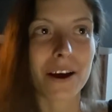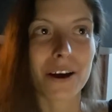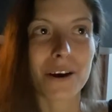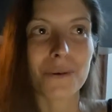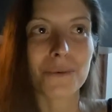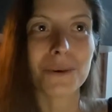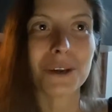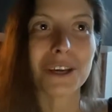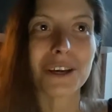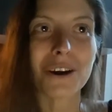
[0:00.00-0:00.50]

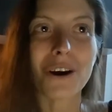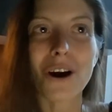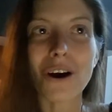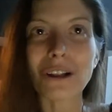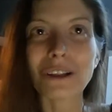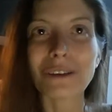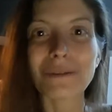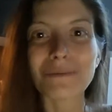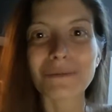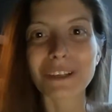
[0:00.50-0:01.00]
We
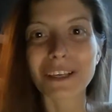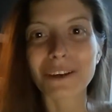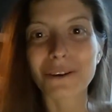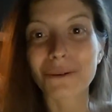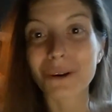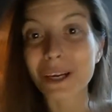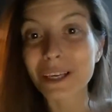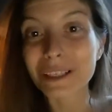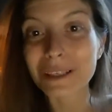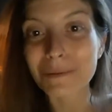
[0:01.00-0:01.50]
call them the
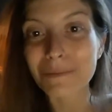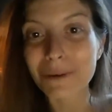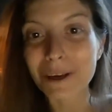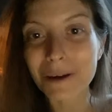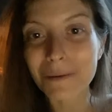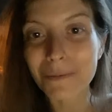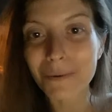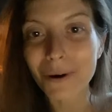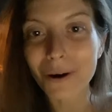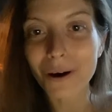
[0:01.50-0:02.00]
crazy
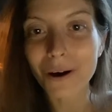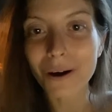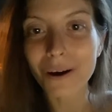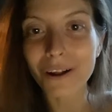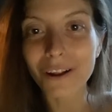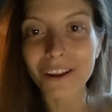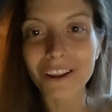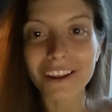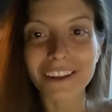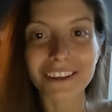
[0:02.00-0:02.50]

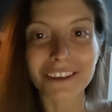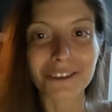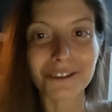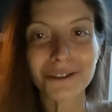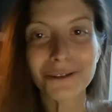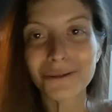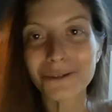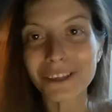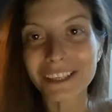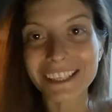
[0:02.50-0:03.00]
people, the
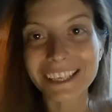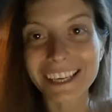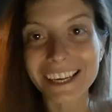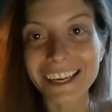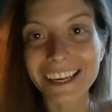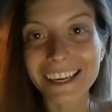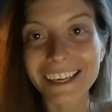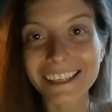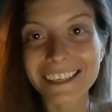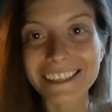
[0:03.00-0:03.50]

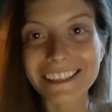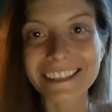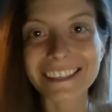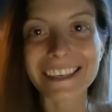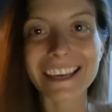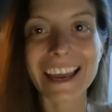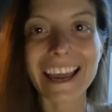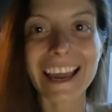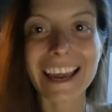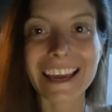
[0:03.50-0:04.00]
lunatics,
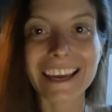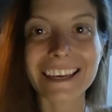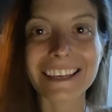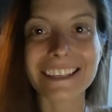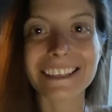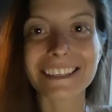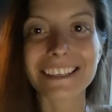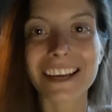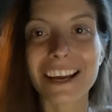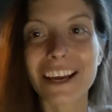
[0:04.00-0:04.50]

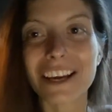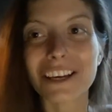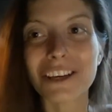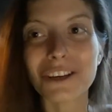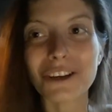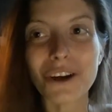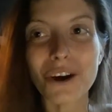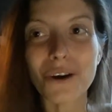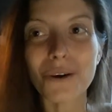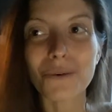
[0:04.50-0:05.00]
and
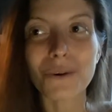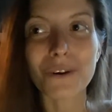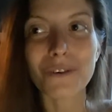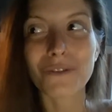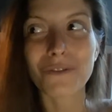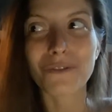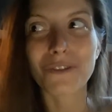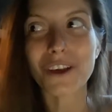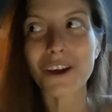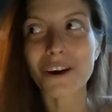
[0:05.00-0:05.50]

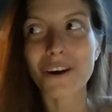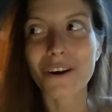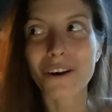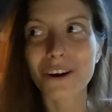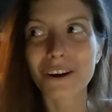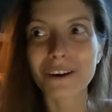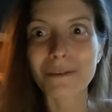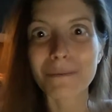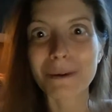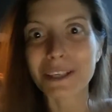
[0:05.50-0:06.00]
if they are
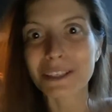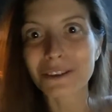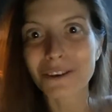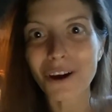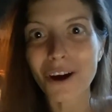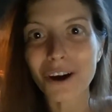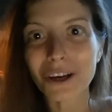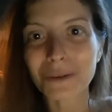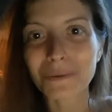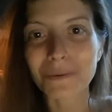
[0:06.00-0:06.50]
in a mental
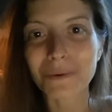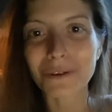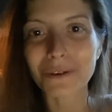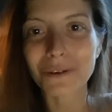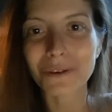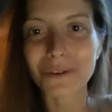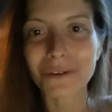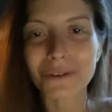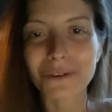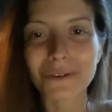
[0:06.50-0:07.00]

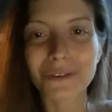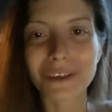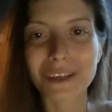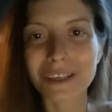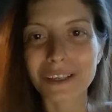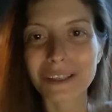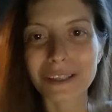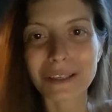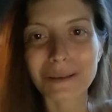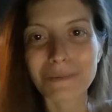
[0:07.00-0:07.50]
hospital,
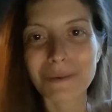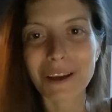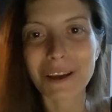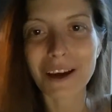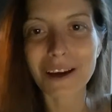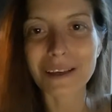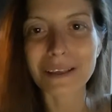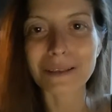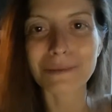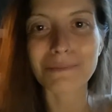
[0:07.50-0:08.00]
it's
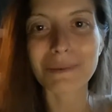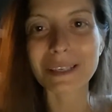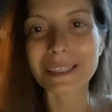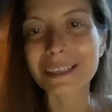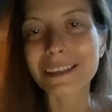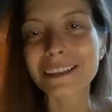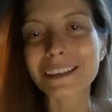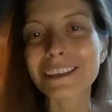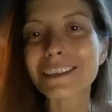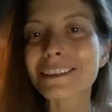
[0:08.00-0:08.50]
because
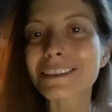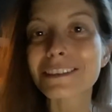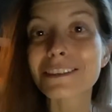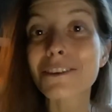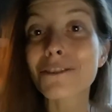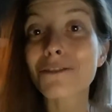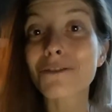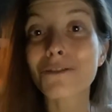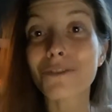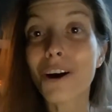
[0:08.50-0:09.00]
basically it's
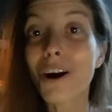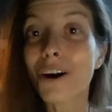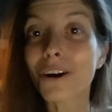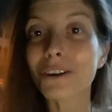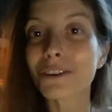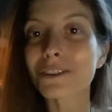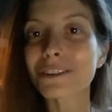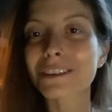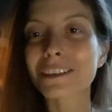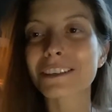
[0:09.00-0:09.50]
their
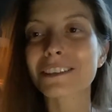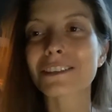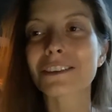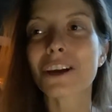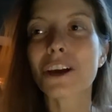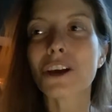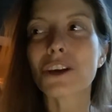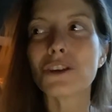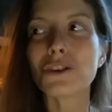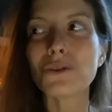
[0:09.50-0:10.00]
fault. It's
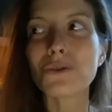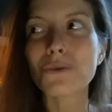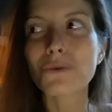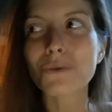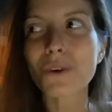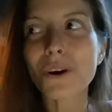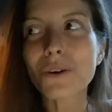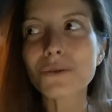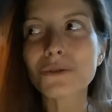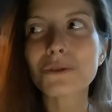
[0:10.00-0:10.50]
you
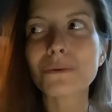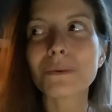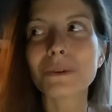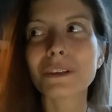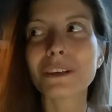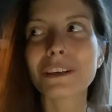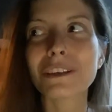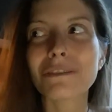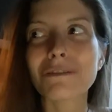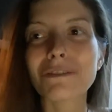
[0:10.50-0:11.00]
grow to
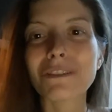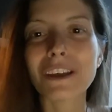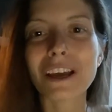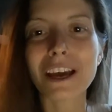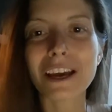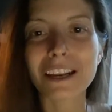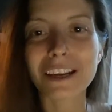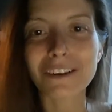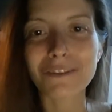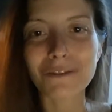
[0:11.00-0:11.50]
believe
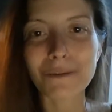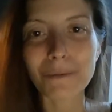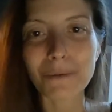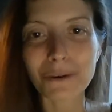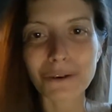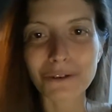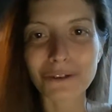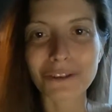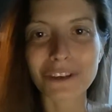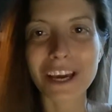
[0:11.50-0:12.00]
that if a
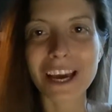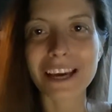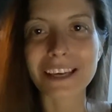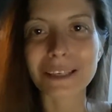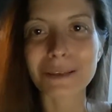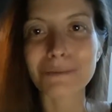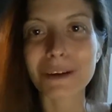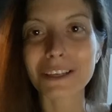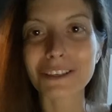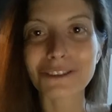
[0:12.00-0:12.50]
person
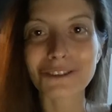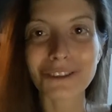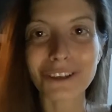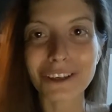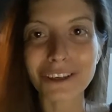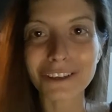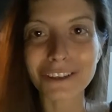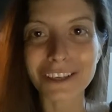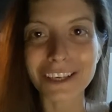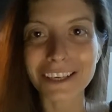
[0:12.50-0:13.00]
has mental
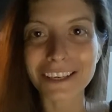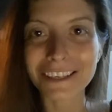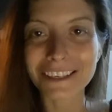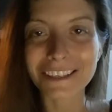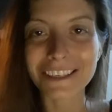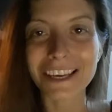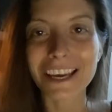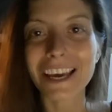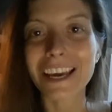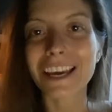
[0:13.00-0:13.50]

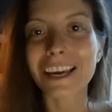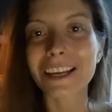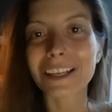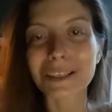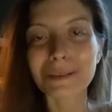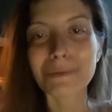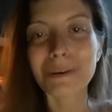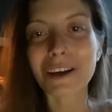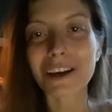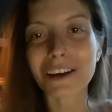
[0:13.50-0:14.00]
illness,
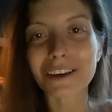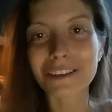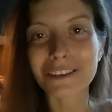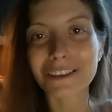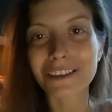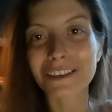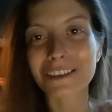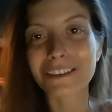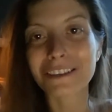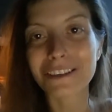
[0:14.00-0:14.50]
it's because
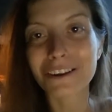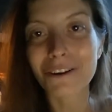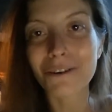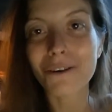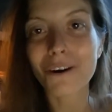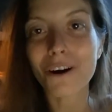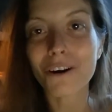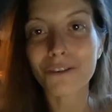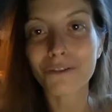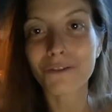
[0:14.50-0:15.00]
it's their
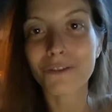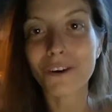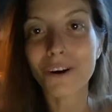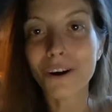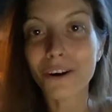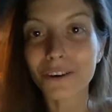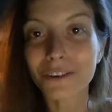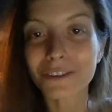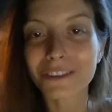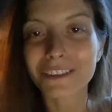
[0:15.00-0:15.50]
own
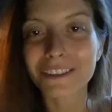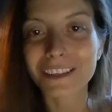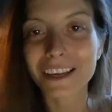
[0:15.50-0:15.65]
fault.